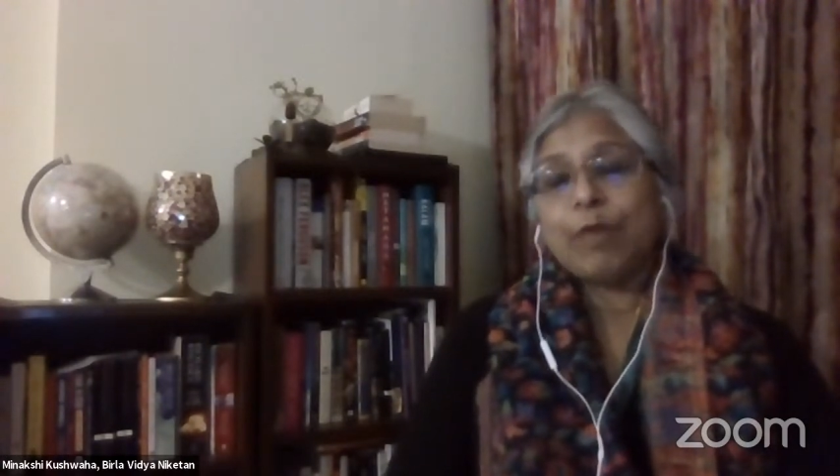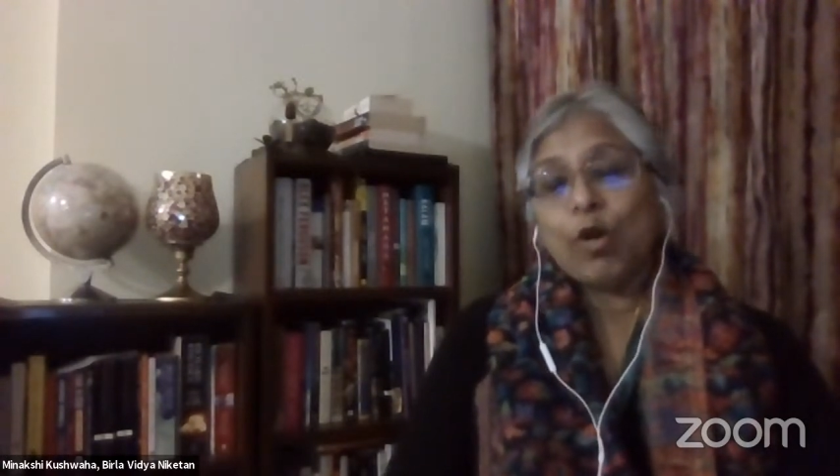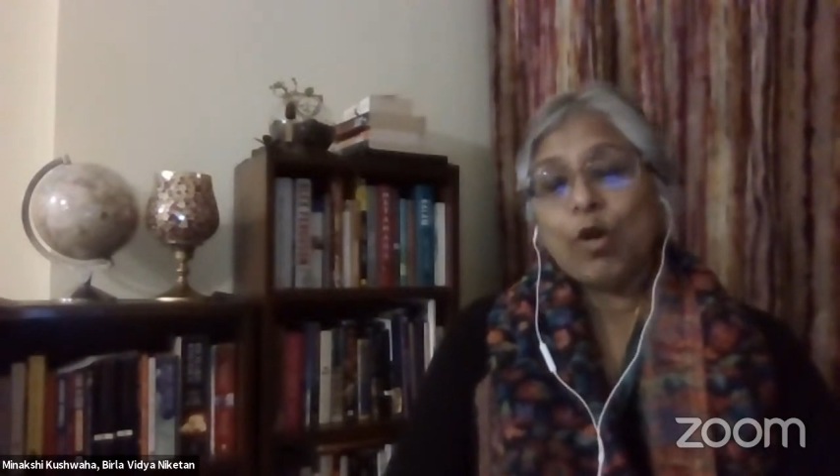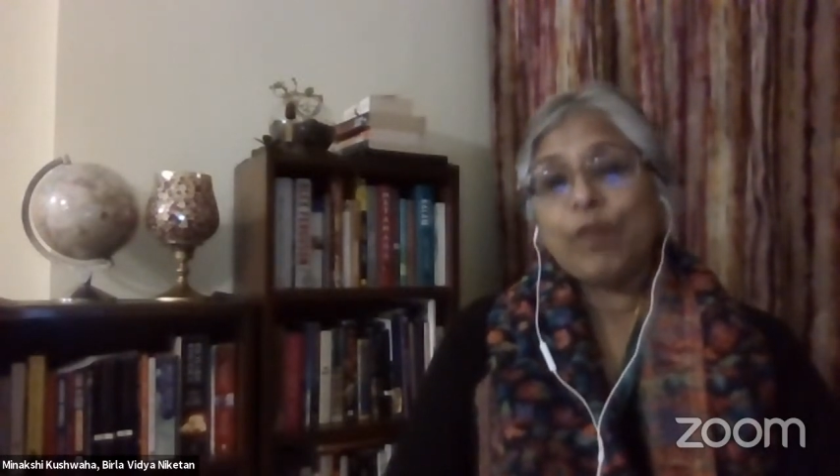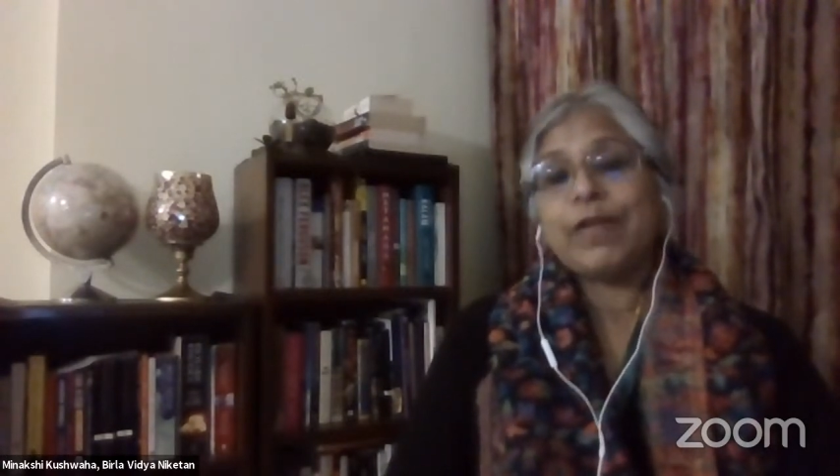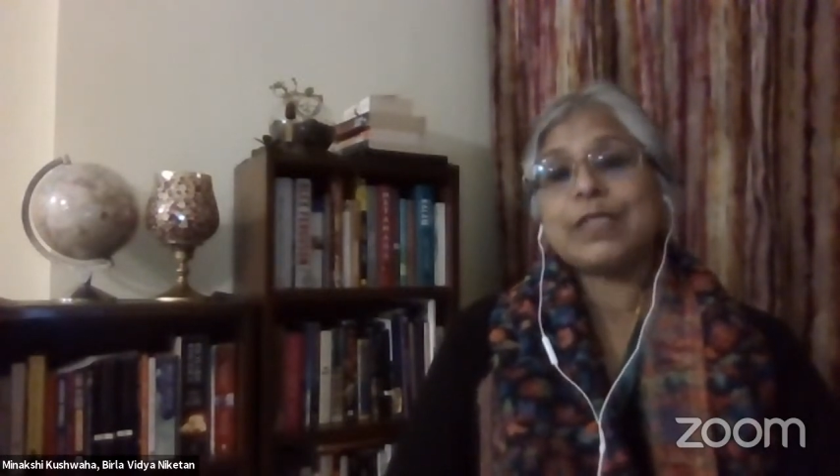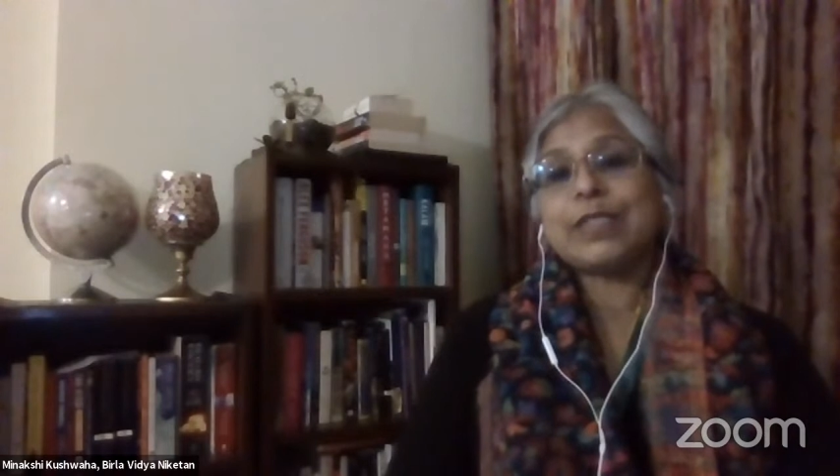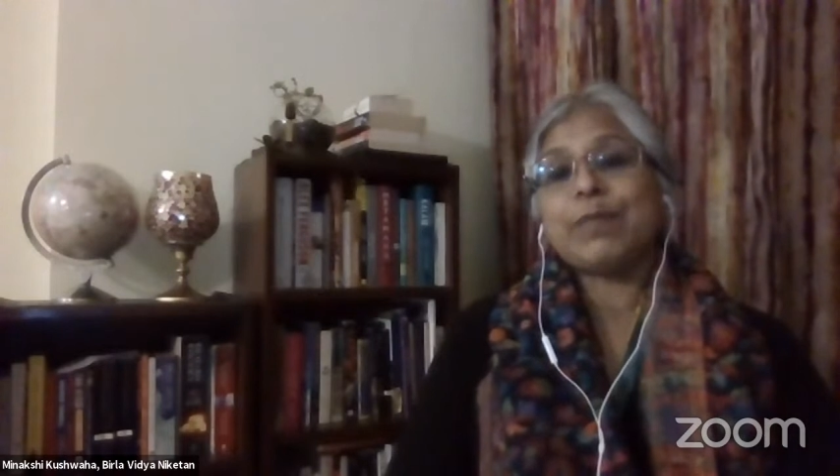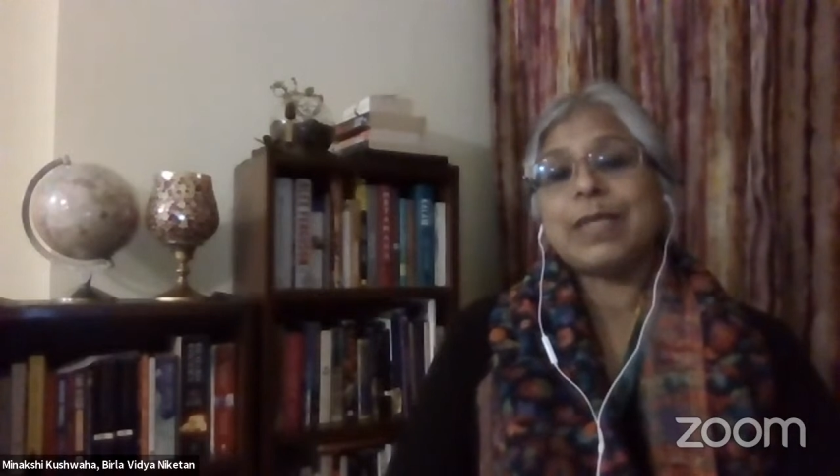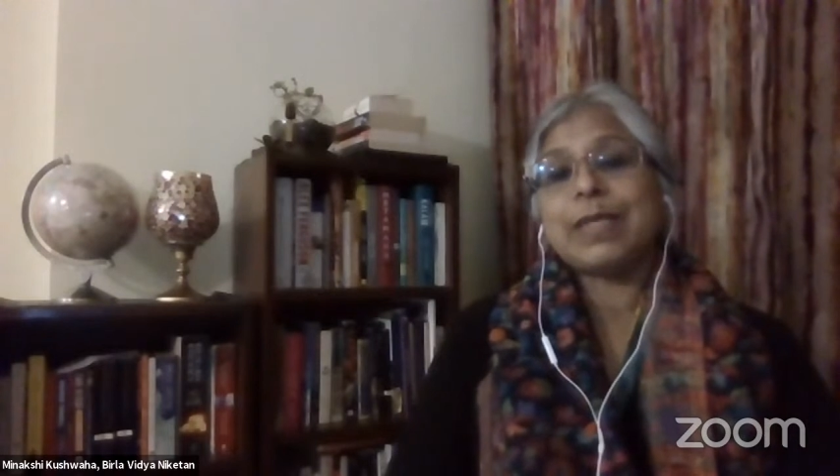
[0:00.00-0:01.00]
all of
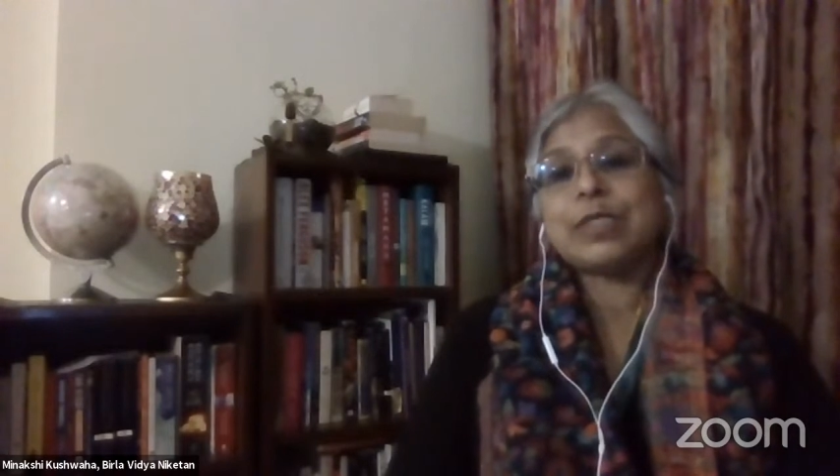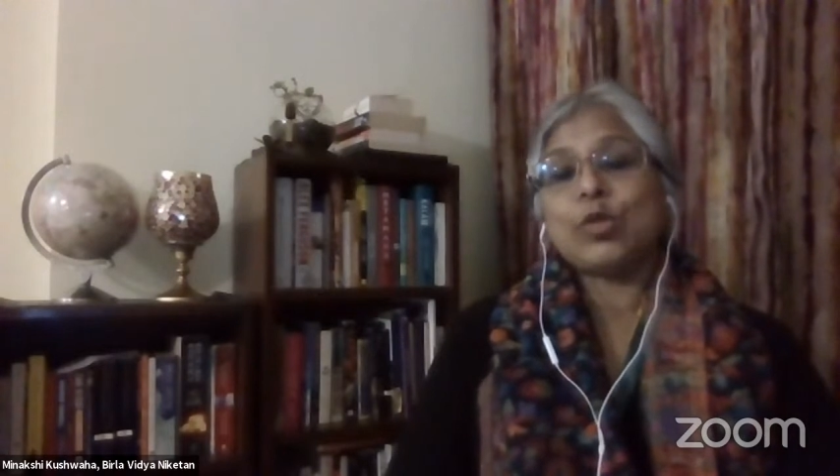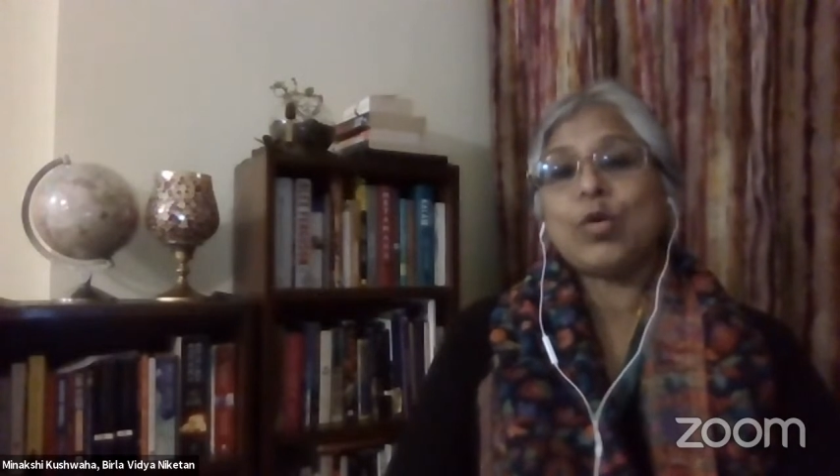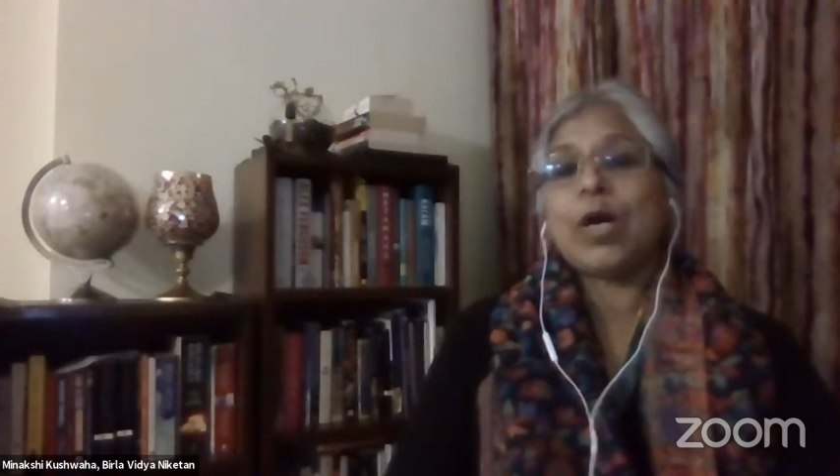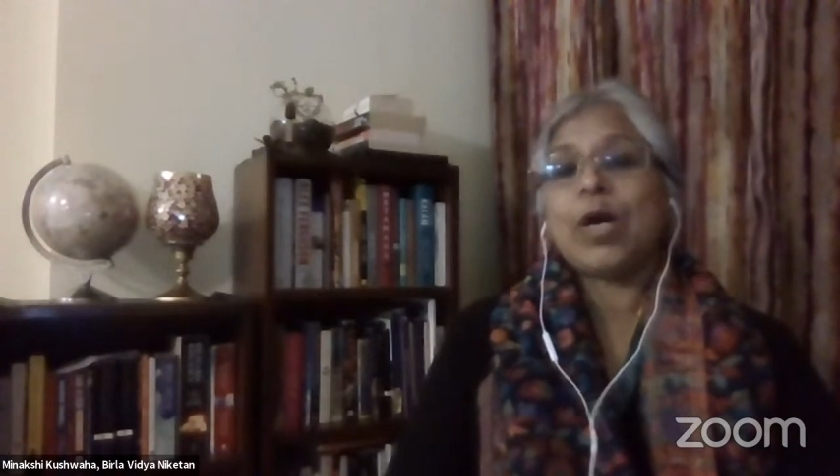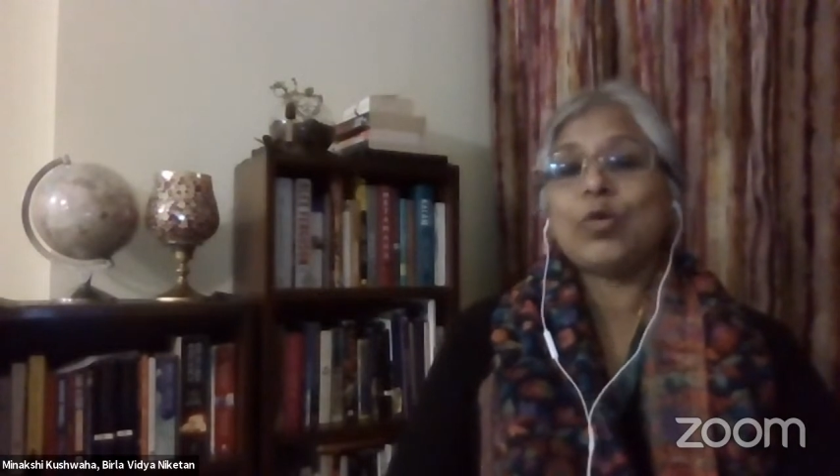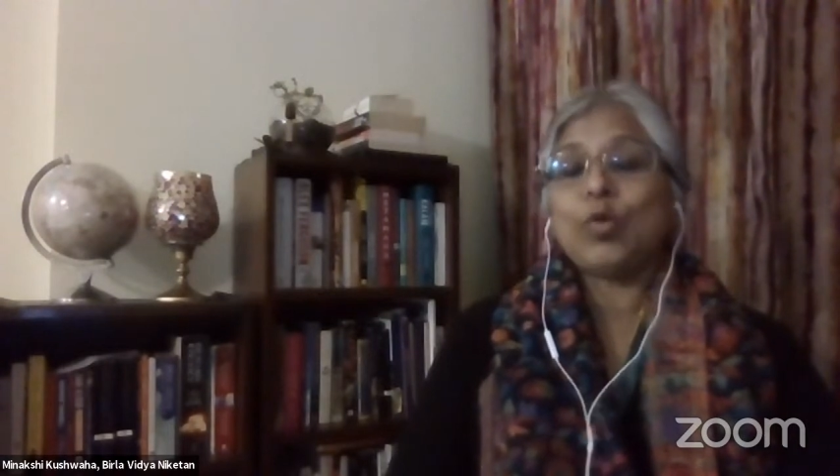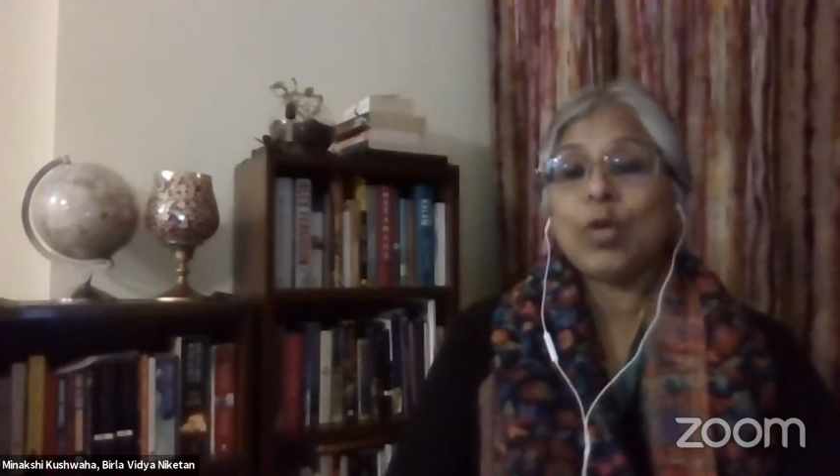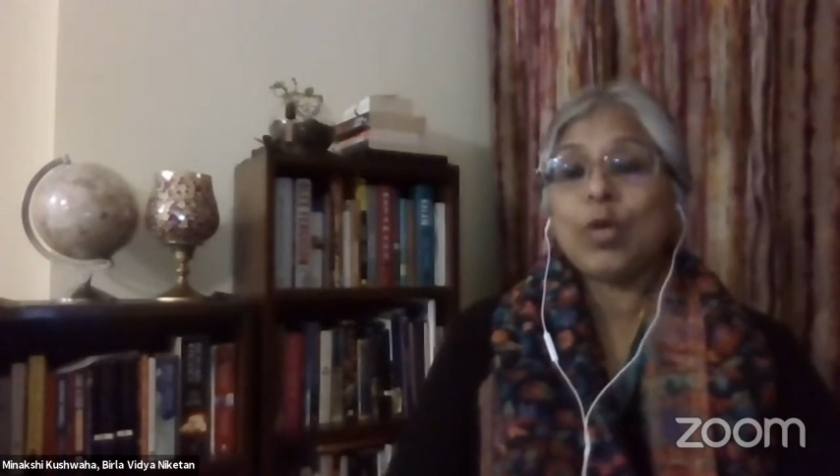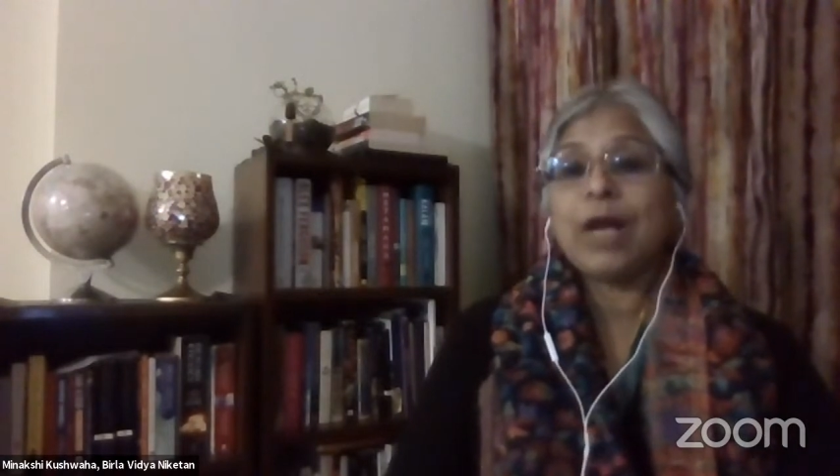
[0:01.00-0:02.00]
us must know how to look